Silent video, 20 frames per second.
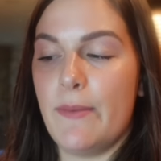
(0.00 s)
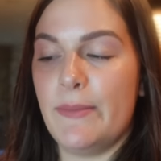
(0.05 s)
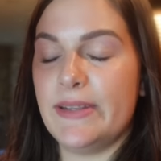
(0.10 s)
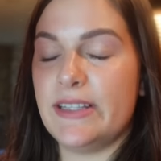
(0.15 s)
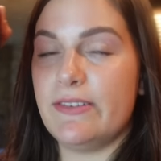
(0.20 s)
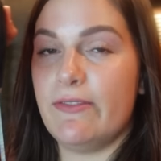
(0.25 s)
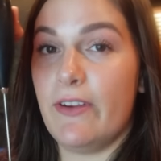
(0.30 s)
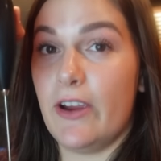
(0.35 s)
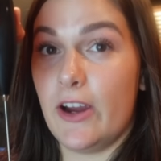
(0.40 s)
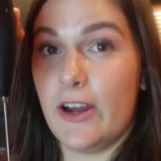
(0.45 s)

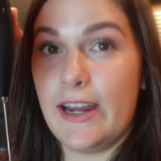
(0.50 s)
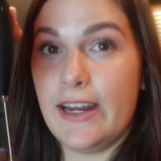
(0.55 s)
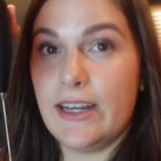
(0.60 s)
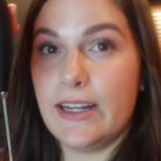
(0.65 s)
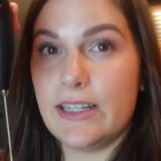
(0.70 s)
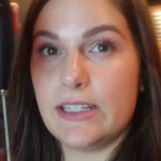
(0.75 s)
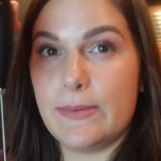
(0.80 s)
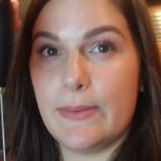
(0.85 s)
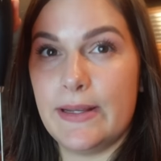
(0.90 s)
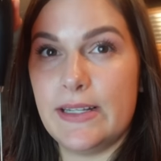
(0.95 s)
It's very
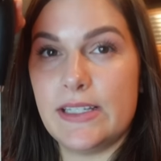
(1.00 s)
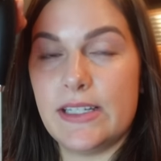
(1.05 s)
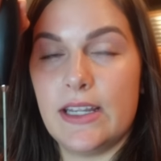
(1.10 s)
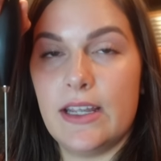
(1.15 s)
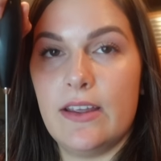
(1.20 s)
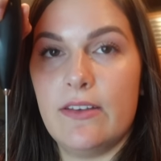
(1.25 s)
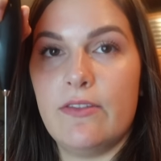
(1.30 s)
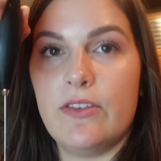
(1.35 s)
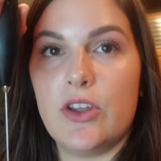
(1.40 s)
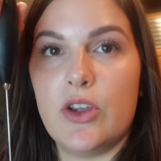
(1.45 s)

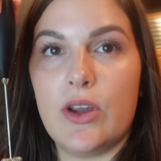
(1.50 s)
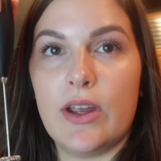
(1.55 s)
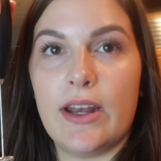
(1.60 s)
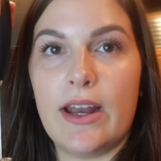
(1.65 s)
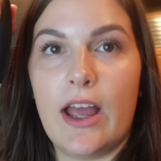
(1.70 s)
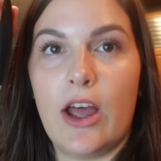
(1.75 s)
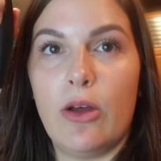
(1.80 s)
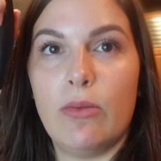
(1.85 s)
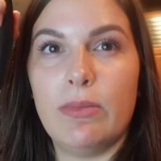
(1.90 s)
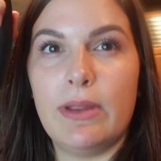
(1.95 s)
inexpensive. You can
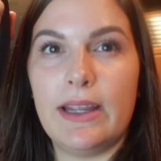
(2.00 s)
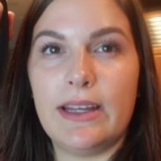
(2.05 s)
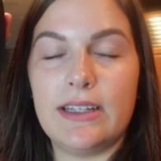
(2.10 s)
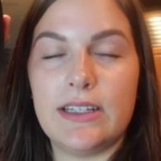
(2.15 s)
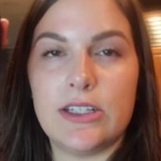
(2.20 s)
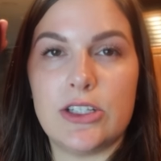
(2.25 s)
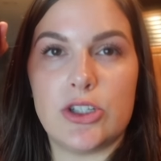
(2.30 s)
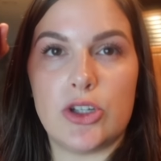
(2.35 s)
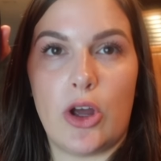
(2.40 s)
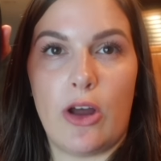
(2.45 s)
help like
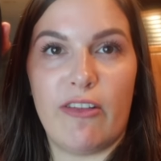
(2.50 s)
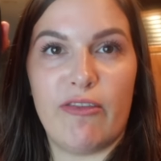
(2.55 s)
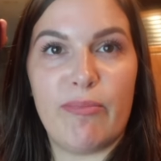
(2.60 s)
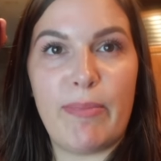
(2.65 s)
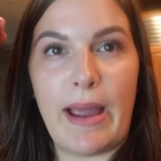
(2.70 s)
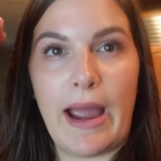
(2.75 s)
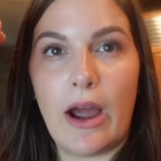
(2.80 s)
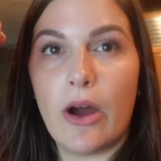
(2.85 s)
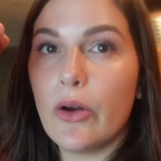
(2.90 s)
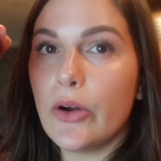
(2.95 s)

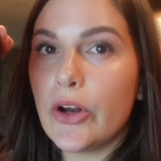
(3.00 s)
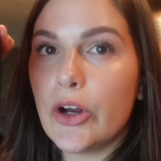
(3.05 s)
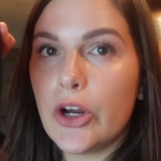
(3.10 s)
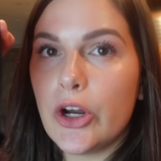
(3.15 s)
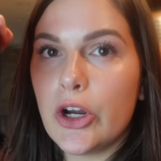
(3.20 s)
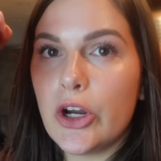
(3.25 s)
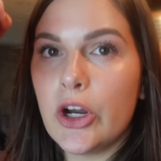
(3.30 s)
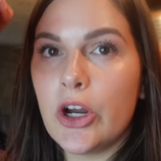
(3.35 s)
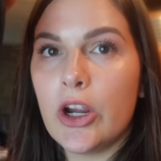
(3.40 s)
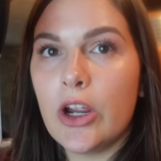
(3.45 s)
dissolve
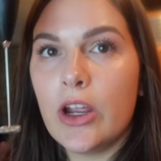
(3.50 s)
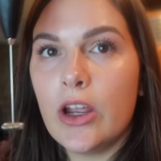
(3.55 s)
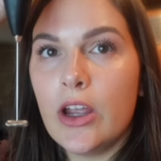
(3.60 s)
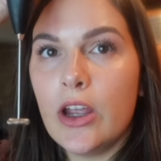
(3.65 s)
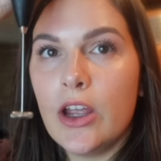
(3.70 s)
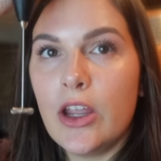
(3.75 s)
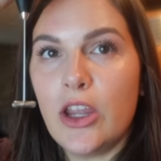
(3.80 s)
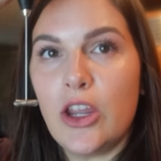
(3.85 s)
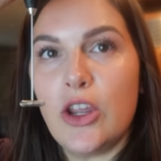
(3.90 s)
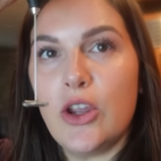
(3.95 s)
powder.
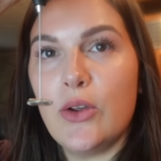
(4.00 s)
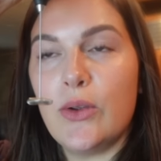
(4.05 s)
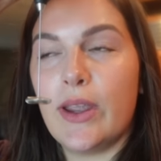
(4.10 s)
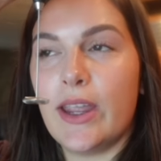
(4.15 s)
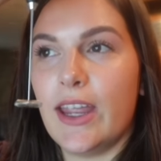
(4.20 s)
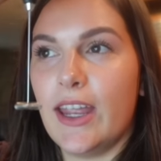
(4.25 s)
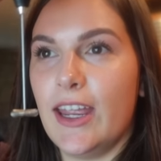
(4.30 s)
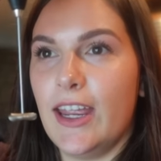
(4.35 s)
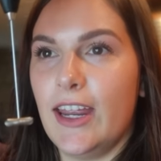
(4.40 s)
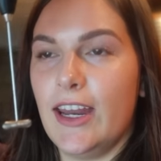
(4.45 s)
You
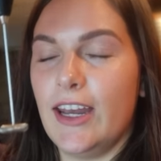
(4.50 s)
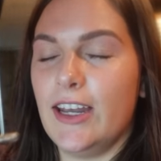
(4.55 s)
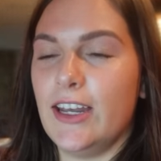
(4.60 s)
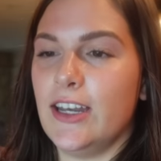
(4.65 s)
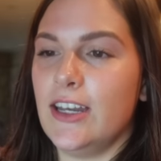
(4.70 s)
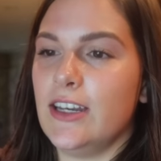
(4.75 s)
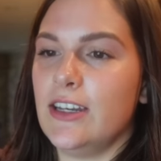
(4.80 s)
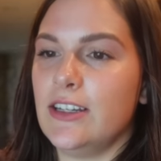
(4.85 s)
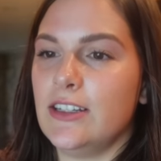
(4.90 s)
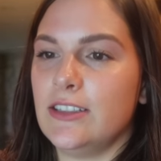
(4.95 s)

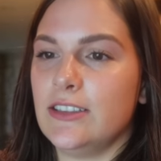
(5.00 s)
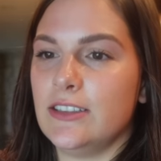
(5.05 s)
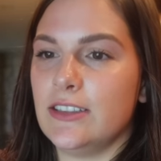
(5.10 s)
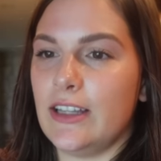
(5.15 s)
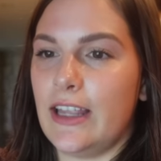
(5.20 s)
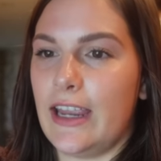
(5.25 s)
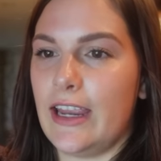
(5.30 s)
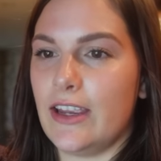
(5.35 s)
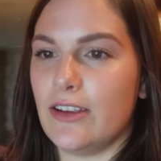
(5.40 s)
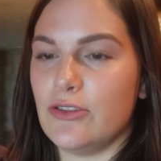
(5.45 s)
can
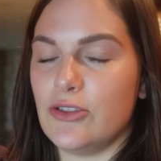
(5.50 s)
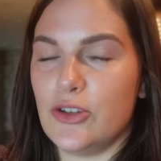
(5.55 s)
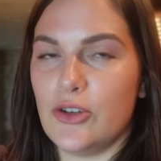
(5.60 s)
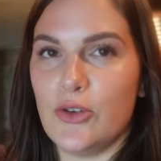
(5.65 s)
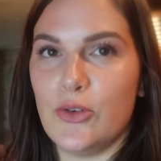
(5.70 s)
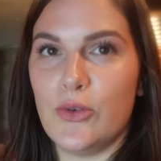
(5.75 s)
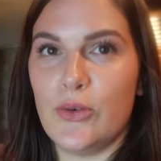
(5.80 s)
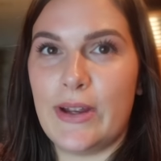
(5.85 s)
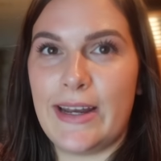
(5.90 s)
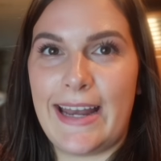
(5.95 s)
like
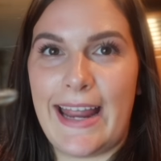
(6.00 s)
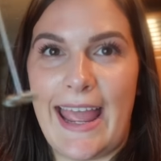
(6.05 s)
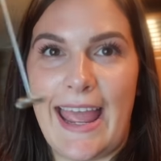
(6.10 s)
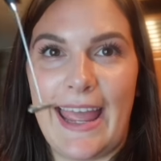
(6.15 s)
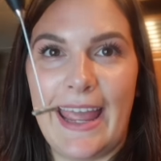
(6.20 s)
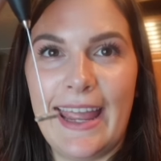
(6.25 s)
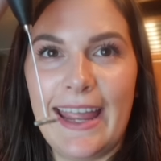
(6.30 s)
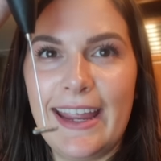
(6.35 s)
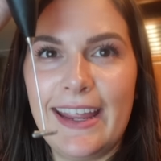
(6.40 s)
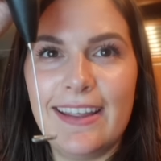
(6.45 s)
do an
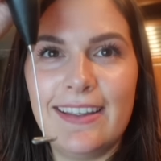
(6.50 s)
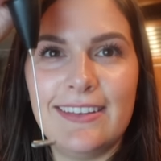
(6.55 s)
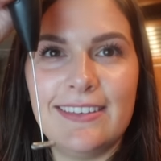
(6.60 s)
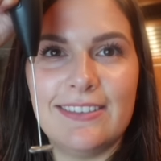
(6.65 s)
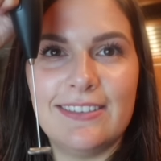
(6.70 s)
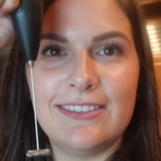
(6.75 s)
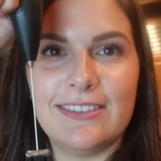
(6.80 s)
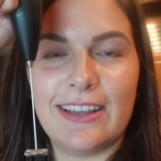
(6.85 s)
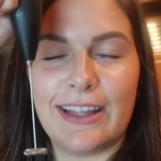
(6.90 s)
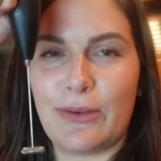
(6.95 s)
egg,
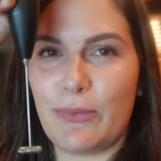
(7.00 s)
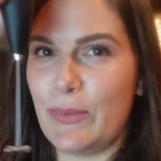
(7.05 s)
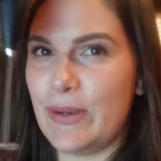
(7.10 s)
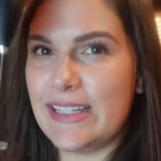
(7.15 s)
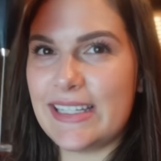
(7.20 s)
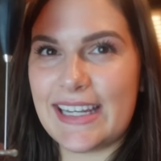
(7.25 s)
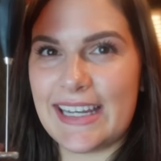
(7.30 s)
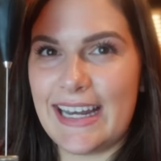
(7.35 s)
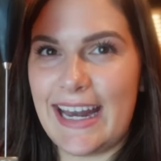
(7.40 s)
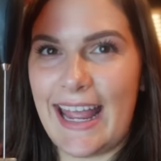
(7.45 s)
like
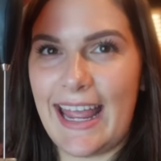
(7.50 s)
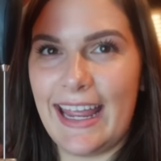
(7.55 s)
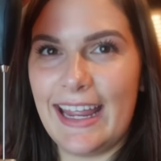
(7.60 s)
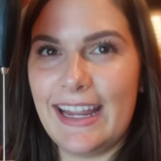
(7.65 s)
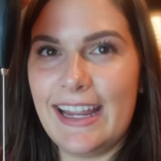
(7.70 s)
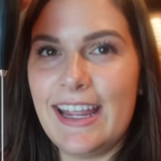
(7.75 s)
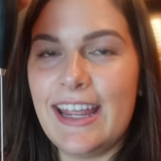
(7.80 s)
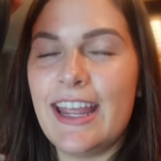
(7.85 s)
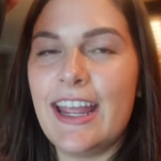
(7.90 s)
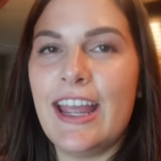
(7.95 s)
whisk an
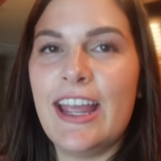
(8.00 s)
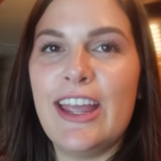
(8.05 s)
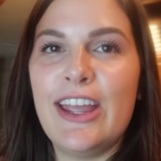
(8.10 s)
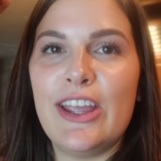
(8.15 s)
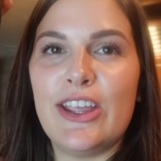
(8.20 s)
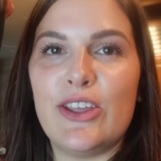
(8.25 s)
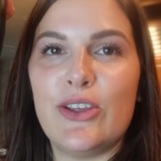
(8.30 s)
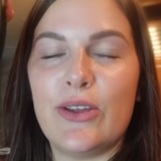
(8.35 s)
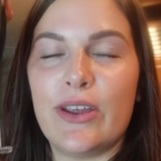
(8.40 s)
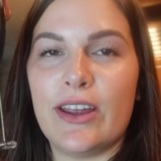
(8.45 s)
egg.
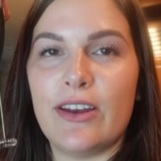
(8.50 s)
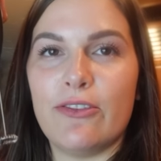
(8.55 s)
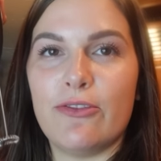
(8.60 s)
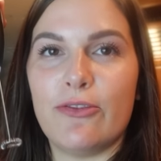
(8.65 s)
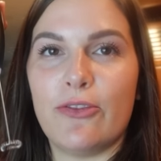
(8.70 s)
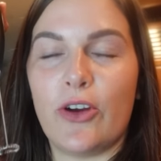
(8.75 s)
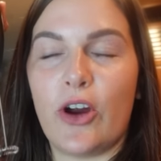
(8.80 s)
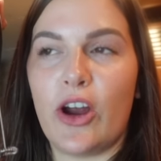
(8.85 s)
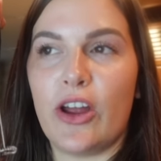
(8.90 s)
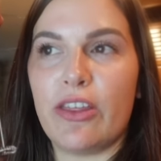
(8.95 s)
You can
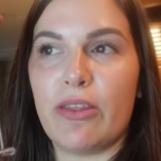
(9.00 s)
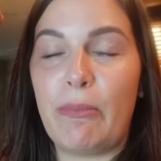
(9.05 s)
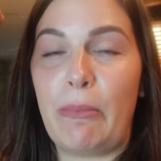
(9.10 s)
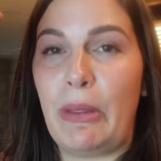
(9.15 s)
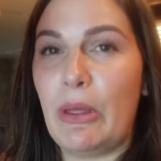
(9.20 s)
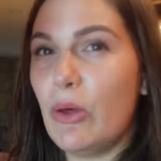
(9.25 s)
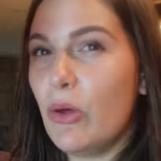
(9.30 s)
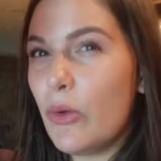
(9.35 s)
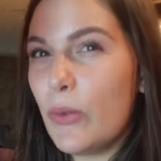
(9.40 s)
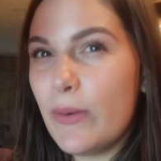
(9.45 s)
froth
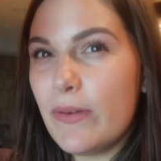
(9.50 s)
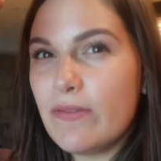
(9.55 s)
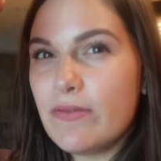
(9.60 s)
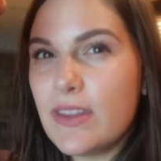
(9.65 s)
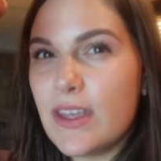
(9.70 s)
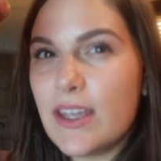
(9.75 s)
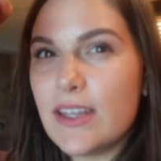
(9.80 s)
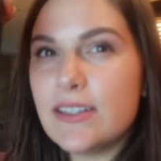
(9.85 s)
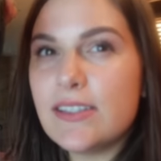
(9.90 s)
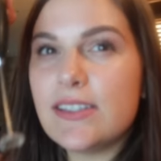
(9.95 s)
milk with
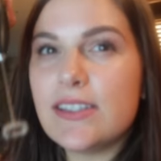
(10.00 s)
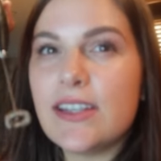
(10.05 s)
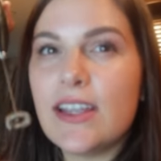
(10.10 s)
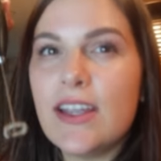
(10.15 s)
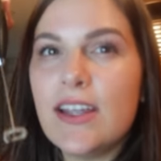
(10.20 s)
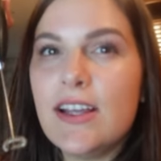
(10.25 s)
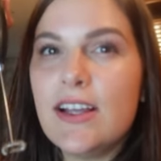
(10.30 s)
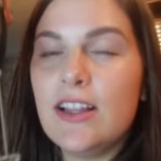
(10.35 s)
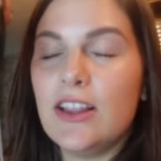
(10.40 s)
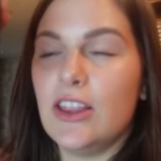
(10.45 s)
this.
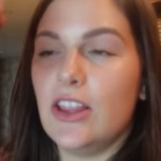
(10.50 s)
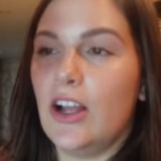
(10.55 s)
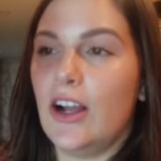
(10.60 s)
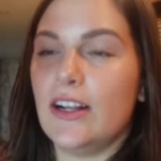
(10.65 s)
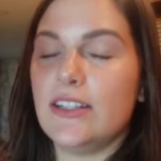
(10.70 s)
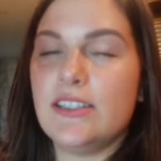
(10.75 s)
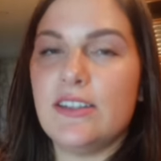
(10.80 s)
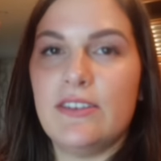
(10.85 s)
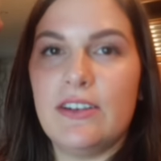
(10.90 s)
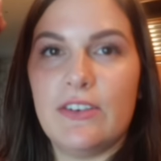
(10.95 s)

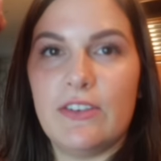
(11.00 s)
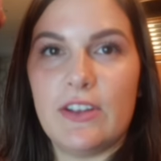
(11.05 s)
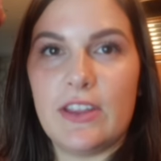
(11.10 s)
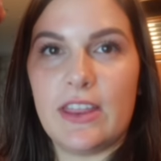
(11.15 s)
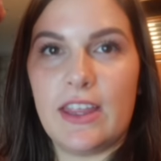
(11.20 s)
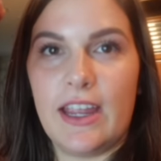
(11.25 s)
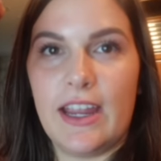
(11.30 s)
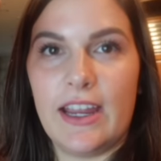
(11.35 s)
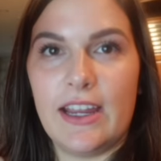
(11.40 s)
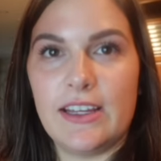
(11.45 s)
Lots of
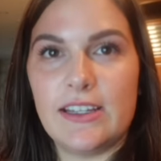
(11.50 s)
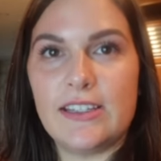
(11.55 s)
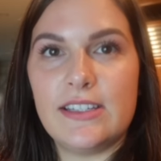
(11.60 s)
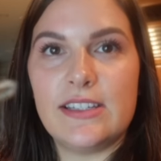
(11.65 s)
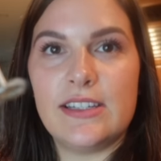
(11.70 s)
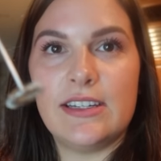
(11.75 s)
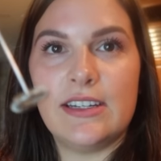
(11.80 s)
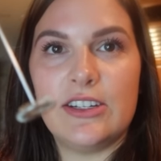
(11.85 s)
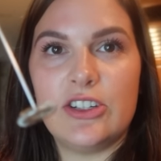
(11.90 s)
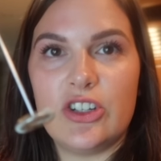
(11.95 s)
different
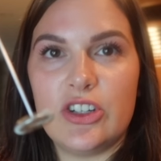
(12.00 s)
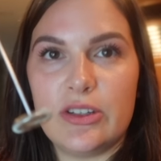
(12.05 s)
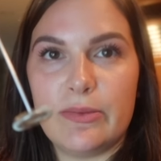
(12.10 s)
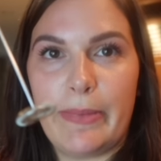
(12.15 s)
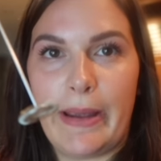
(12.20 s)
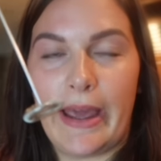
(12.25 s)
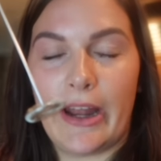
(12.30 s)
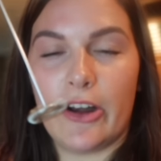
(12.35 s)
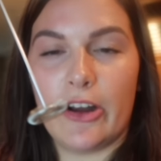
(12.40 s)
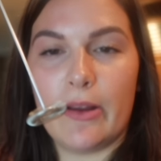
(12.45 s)
things. It's just
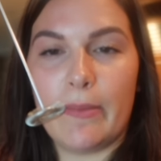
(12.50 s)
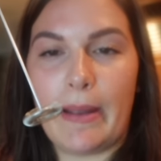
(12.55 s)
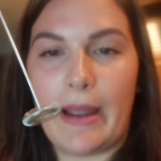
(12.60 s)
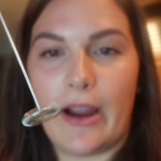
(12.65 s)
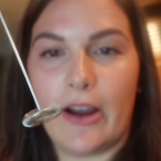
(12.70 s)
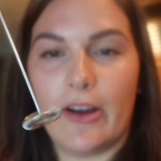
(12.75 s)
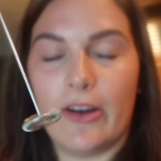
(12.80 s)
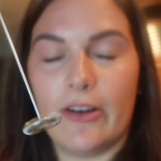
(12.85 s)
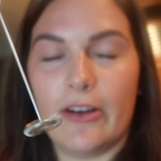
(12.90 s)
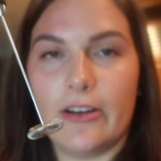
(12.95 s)
battery
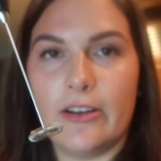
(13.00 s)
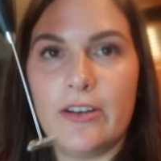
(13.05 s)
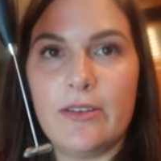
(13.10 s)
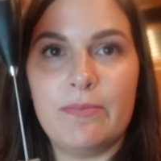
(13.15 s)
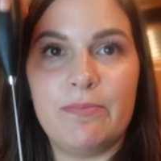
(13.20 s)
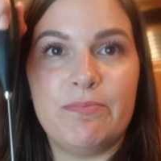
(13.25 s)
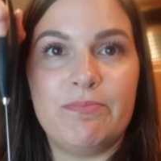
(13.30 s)
powered.